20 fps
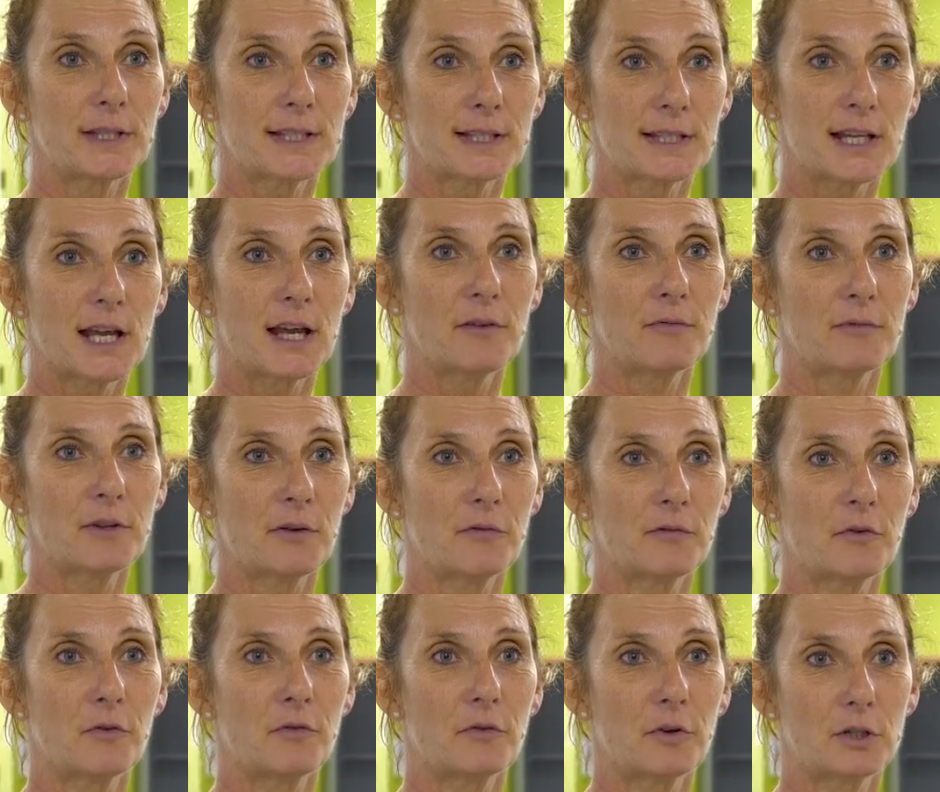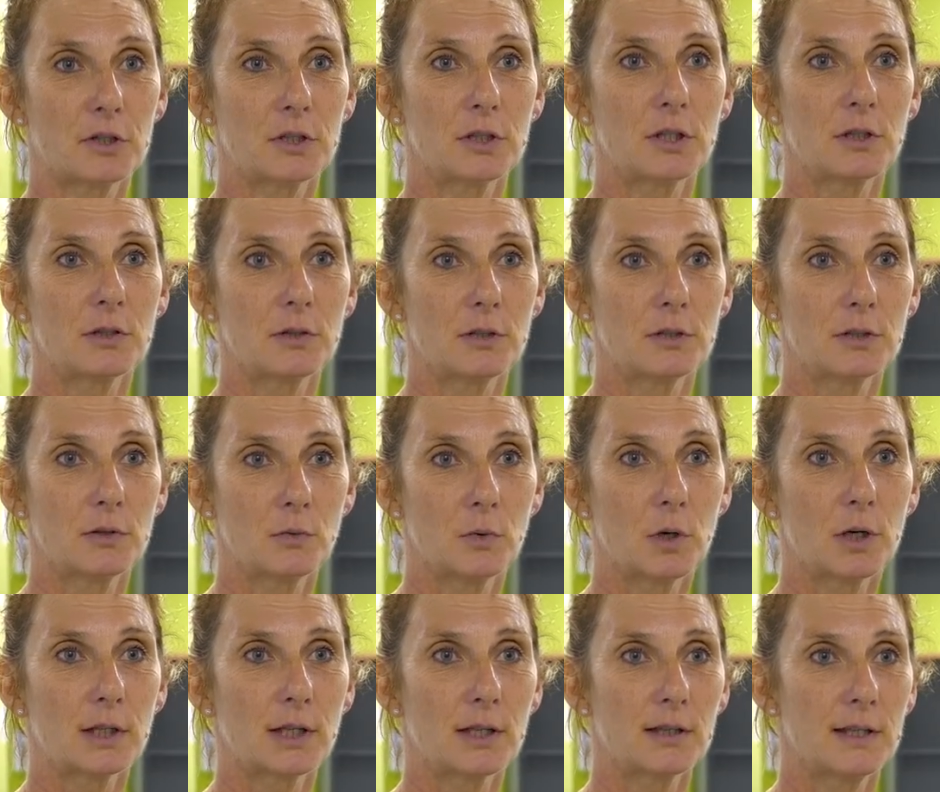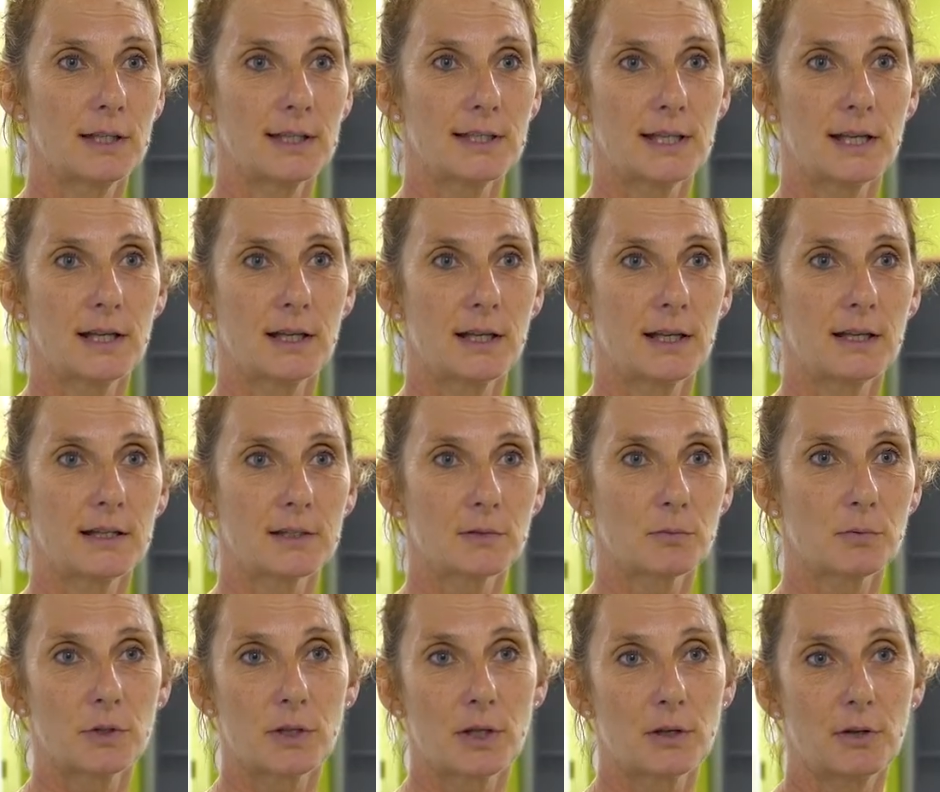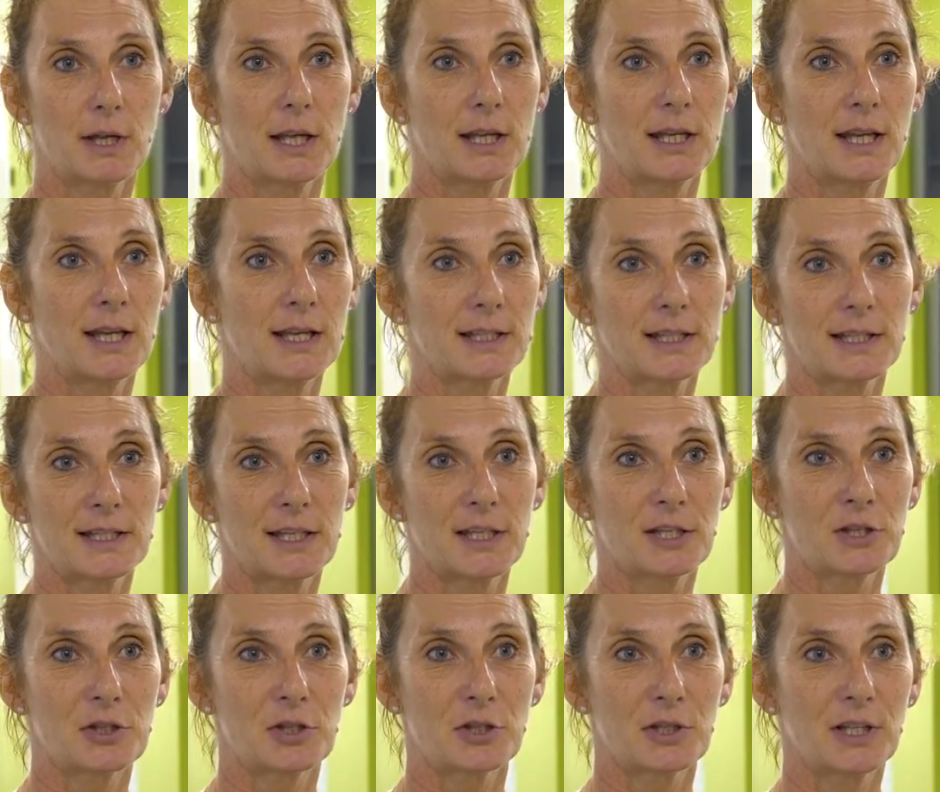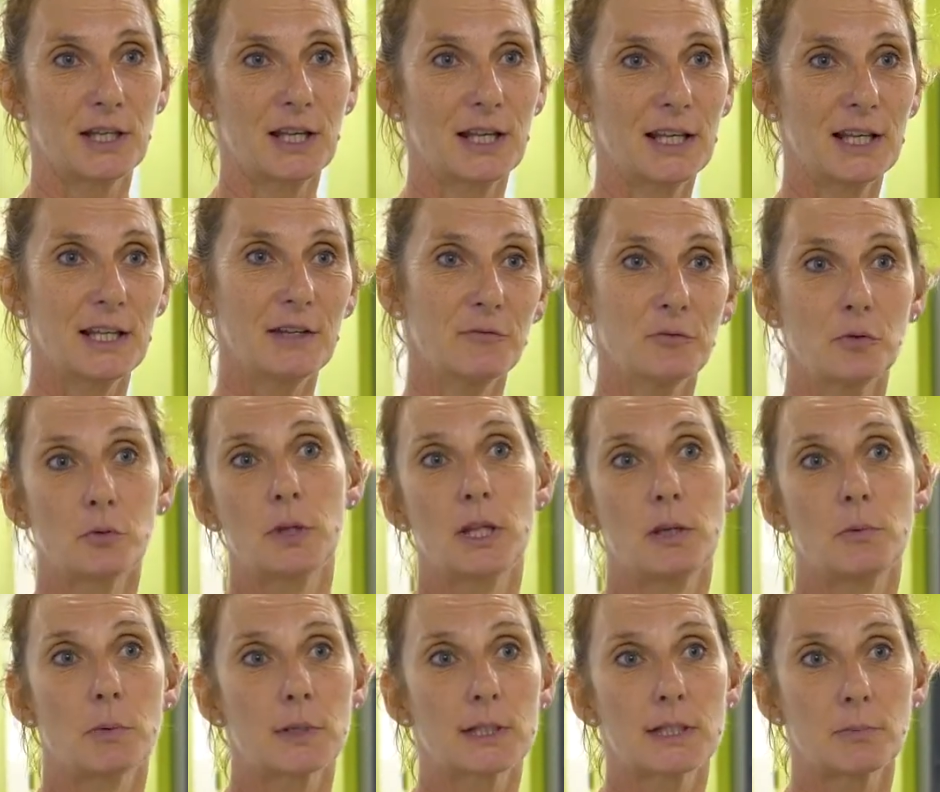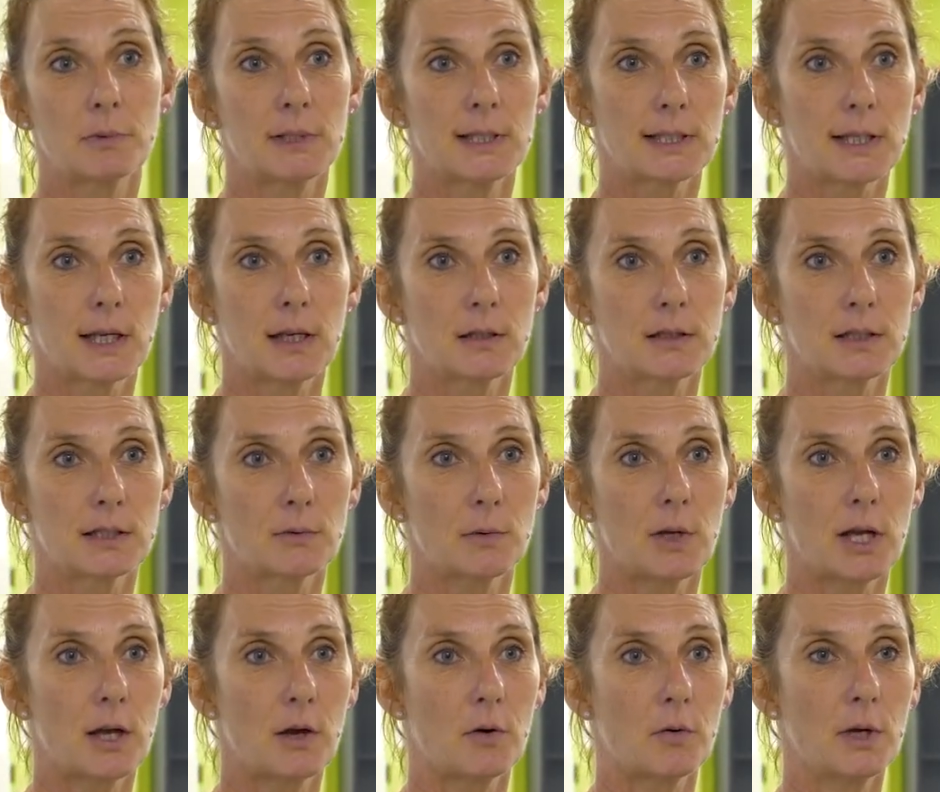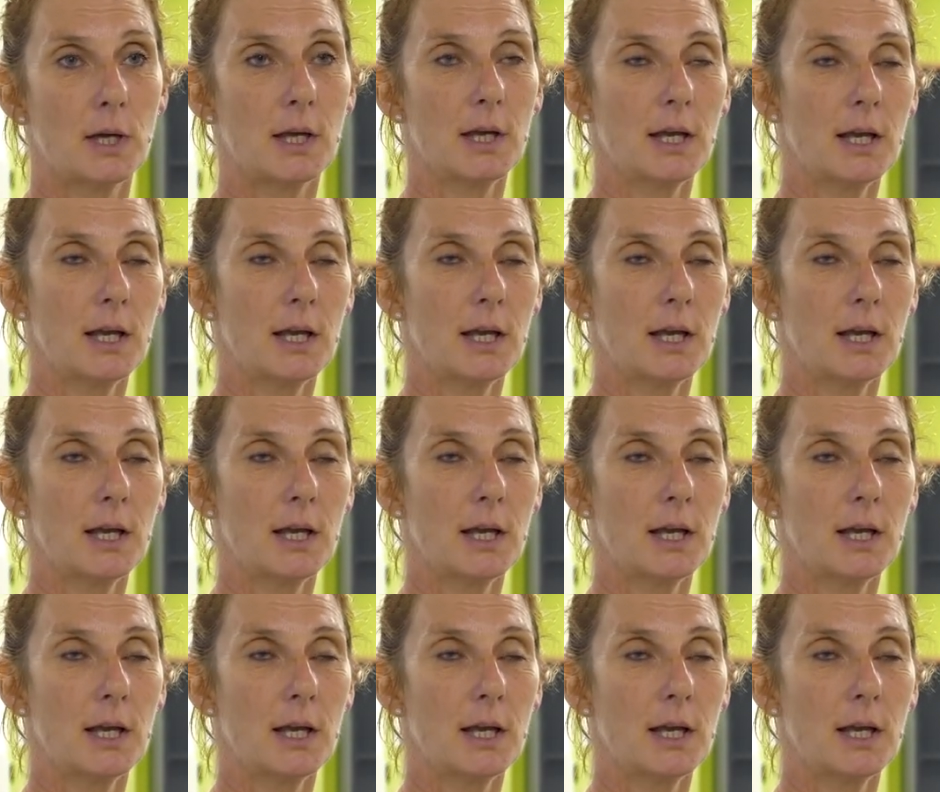staff that have offered to work in these areas without any hesitation, even though they must have been scared as well.